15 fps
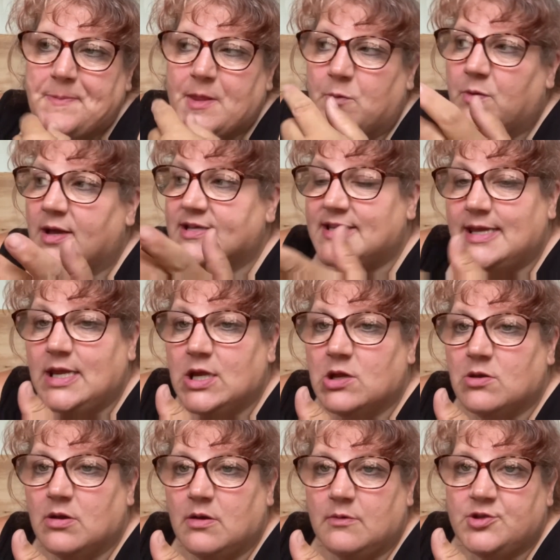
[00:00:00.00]
Whereas
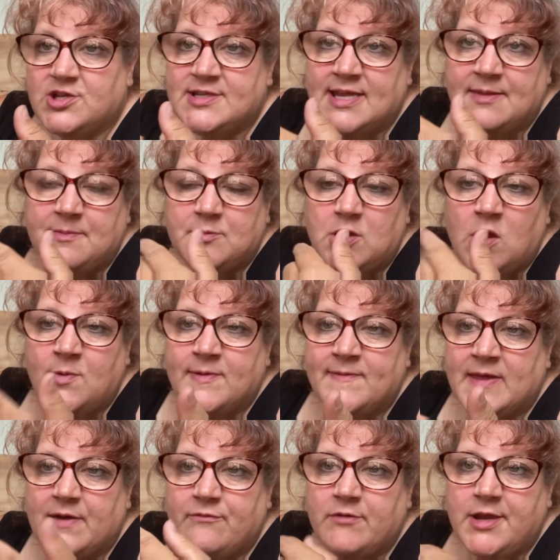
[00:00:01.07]
here, just letting them go with
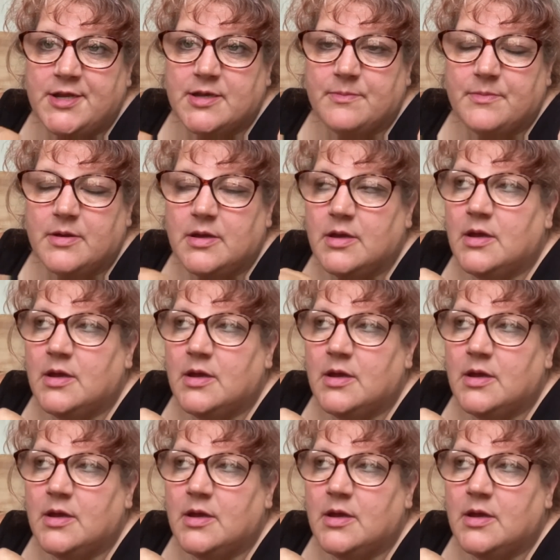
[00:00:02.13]
that freedom